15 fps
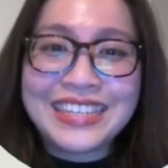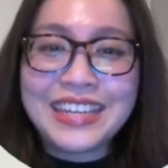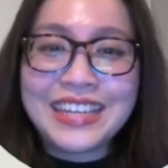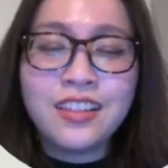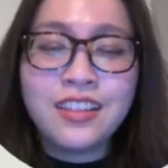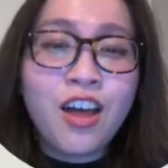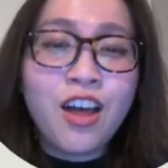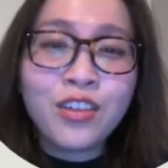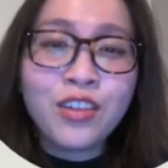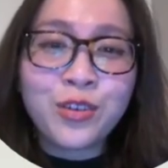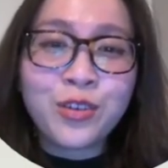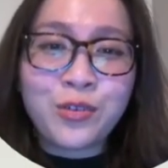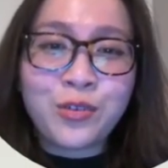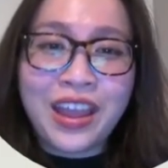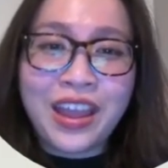Along the
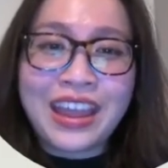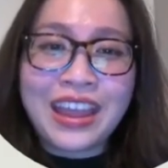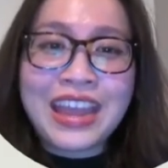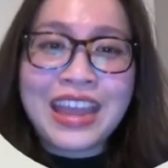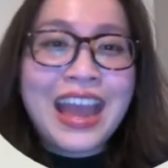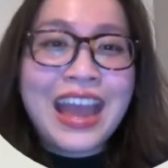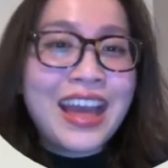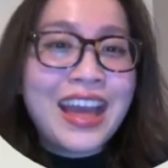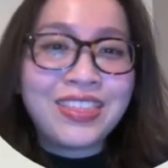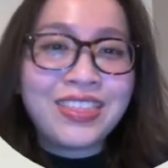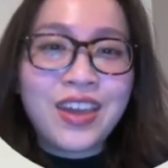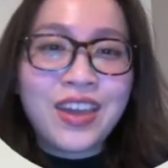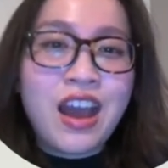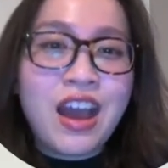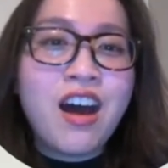way,
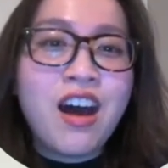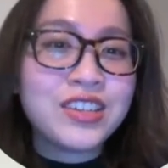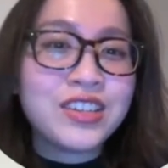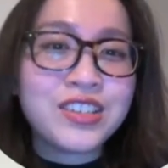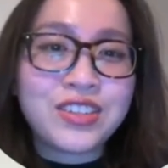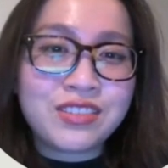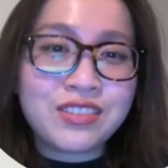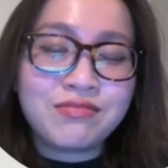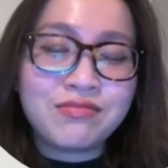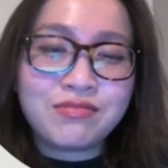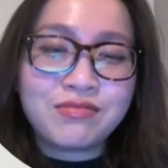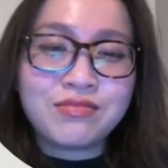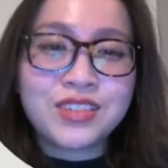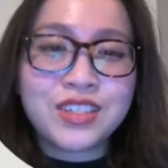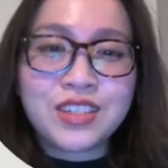there are
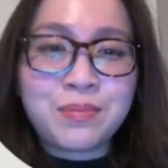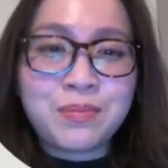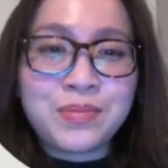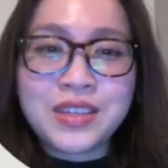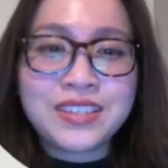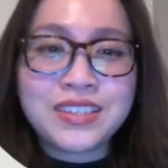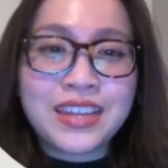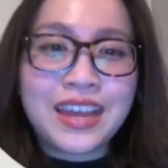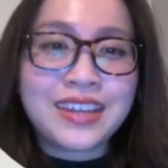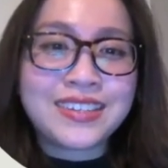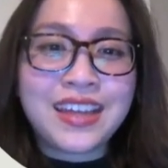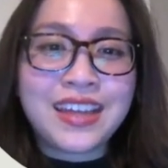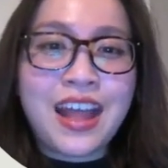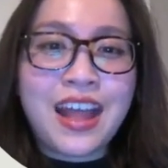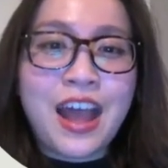some mistakes
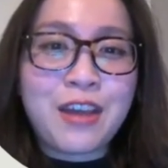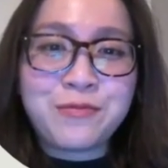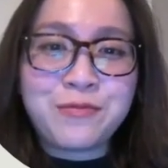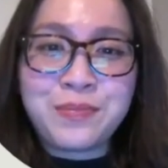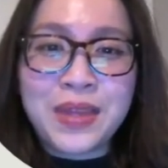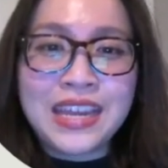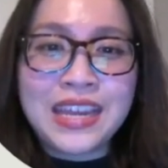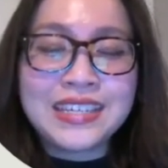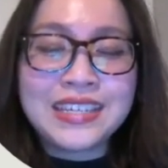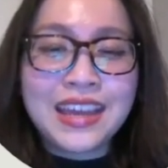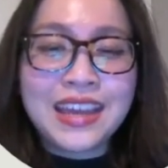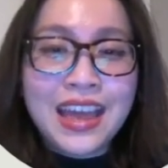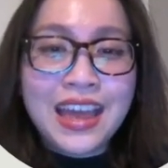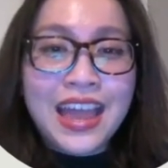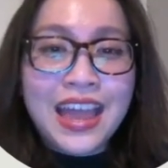that I've made,
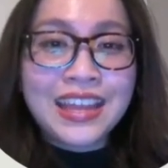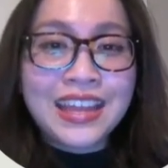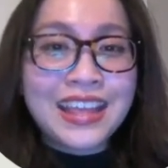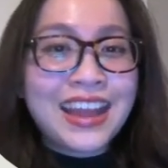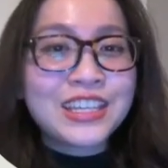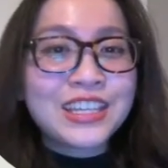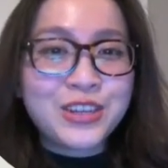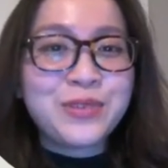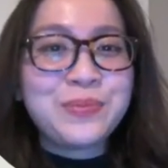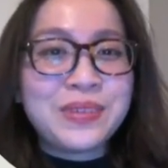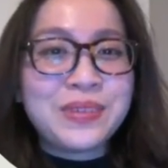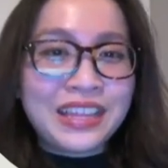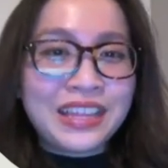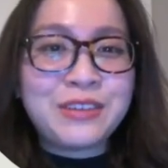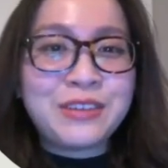and I do
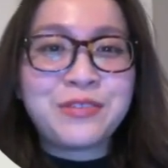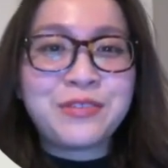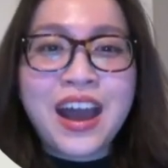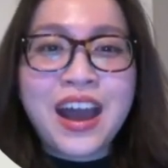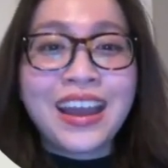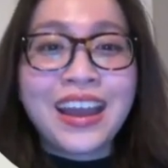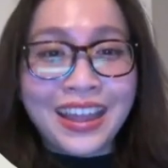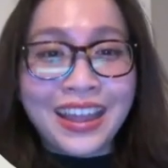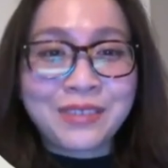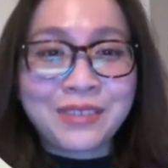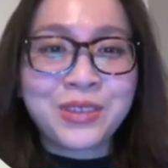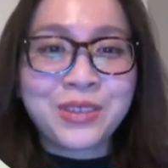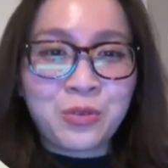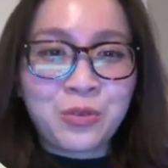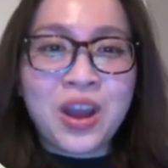believe I am
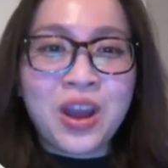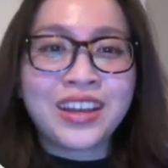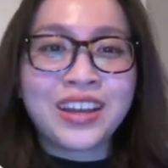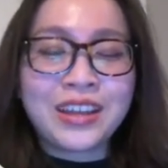the work in